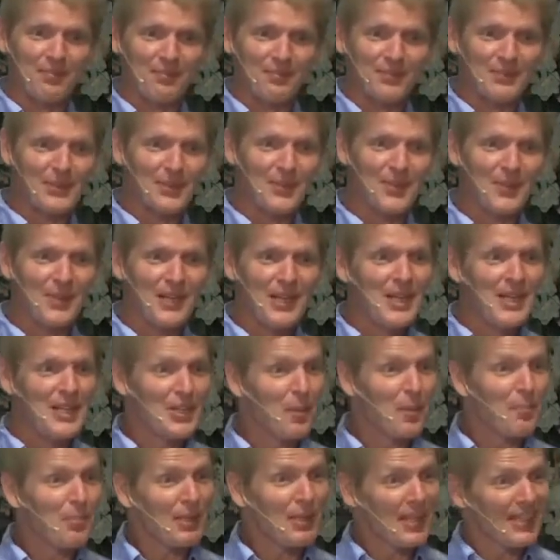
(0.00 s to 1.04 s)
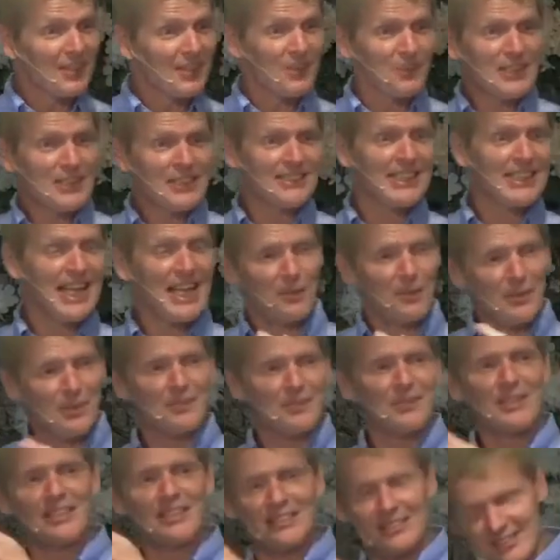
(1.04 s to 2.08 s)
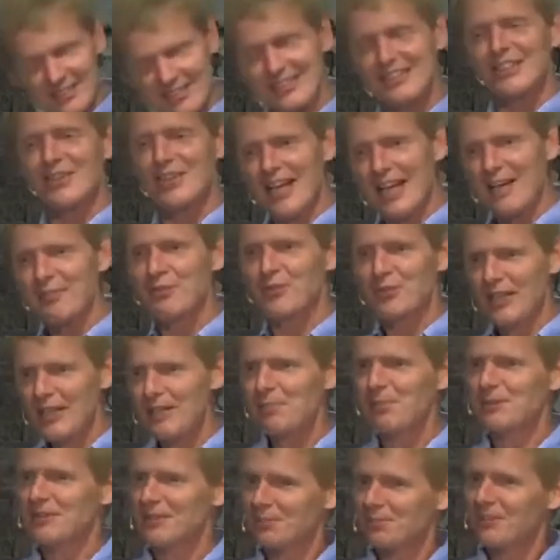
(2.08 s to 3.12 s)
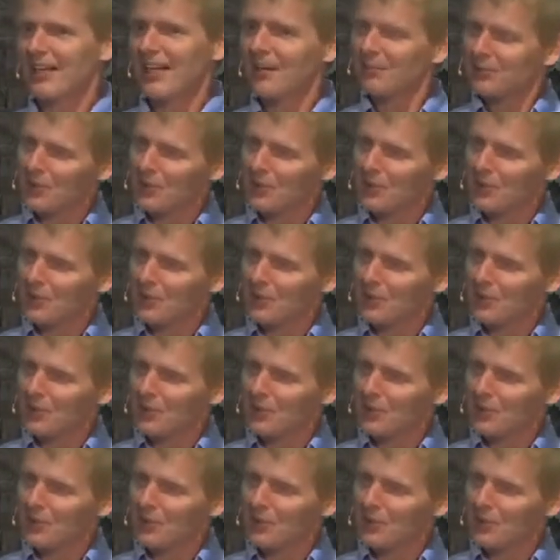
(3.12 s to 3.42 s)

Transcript: So, you know, but we decided we want to still have grapes sometimes, so we